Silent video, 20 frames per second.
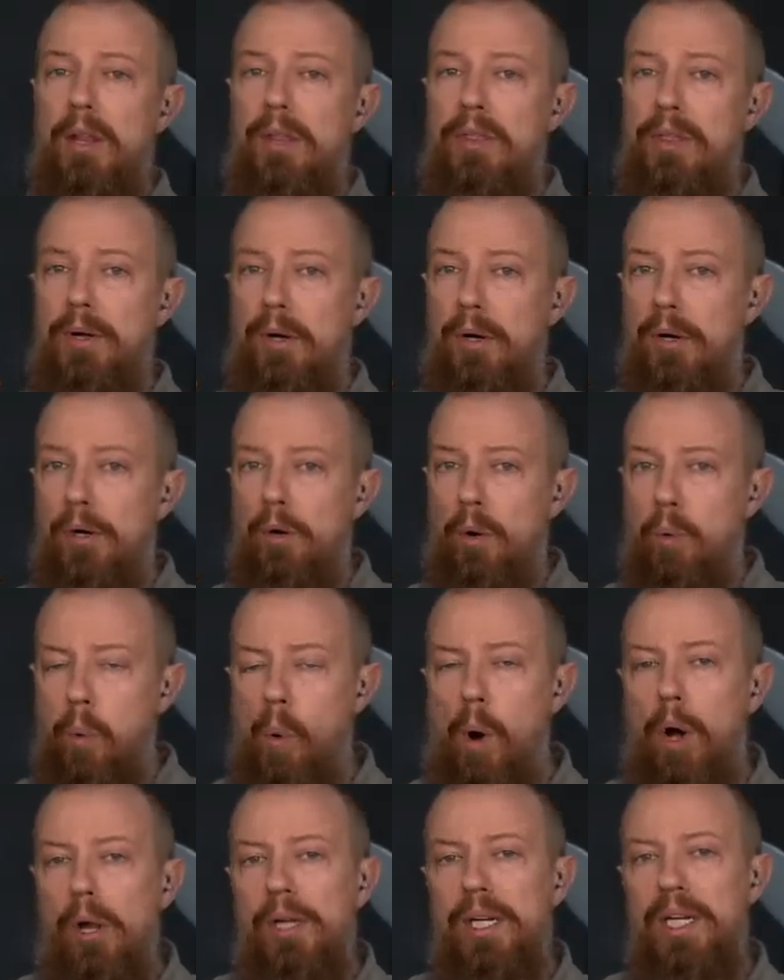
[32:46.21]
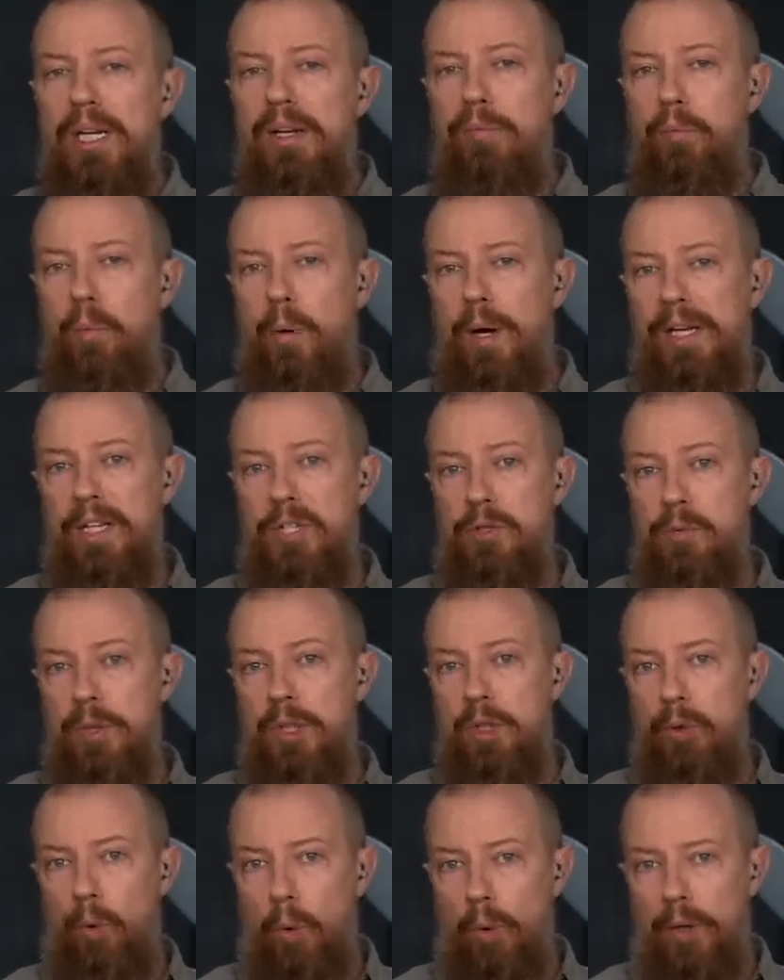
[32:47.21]
the quality of what is
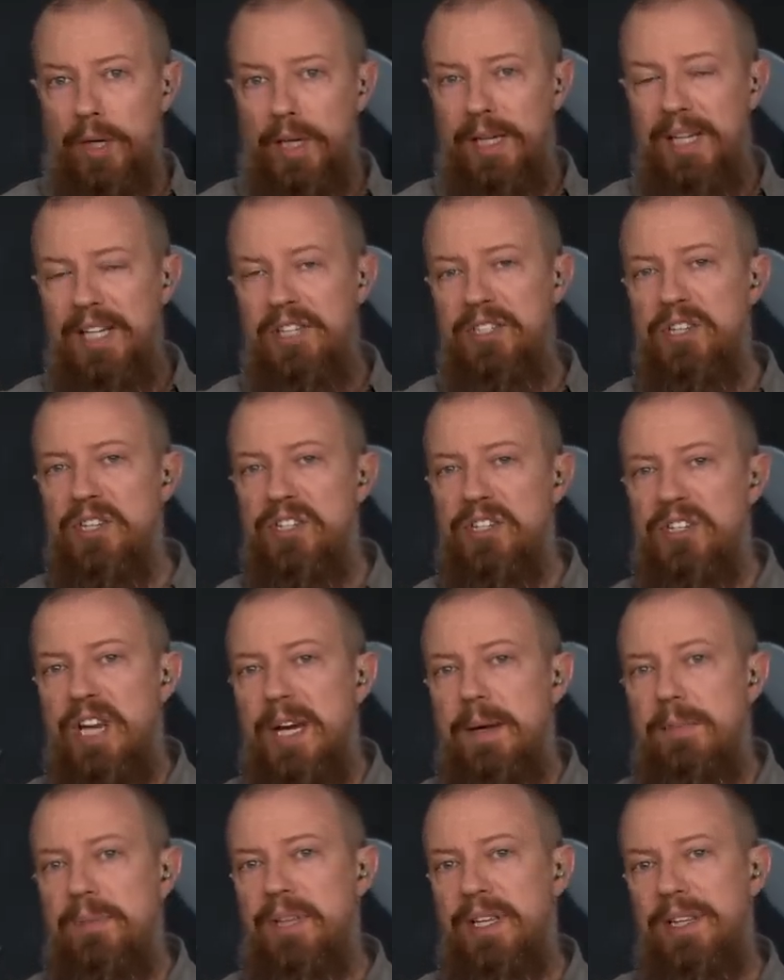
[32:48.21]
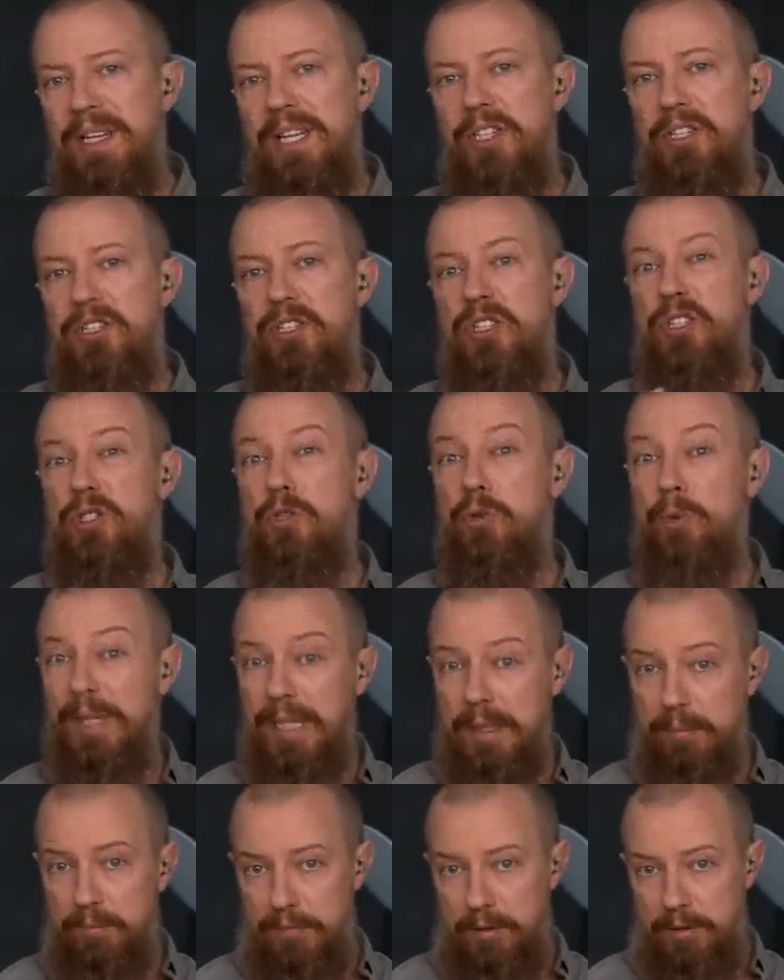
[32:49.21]
recorded is the same thing that is
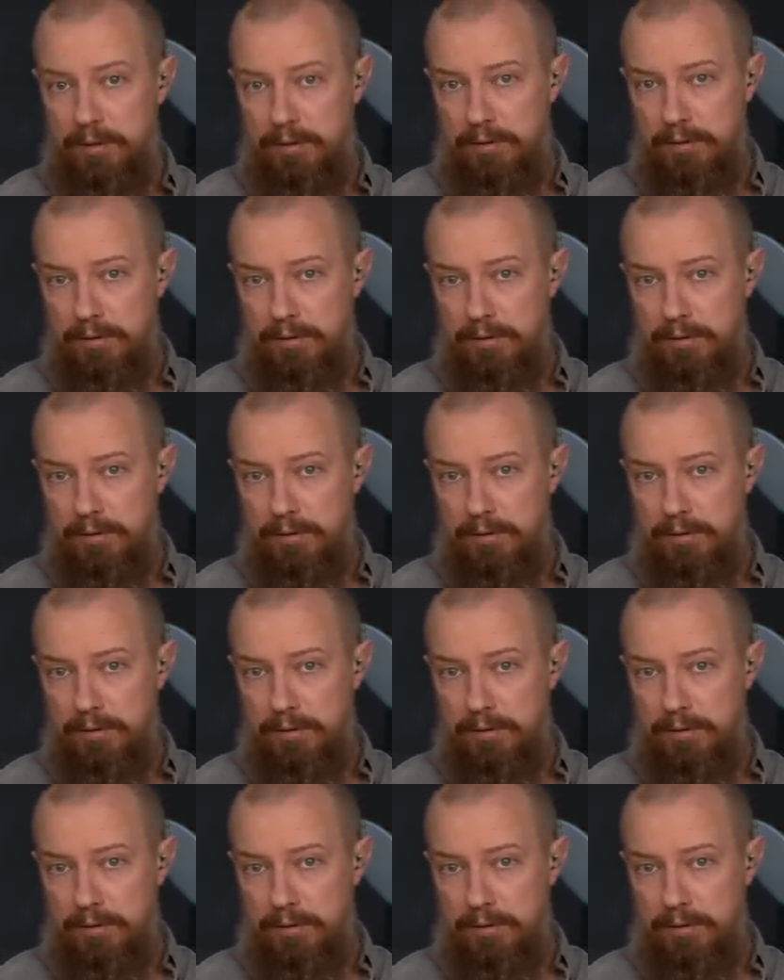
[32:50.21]
streamed.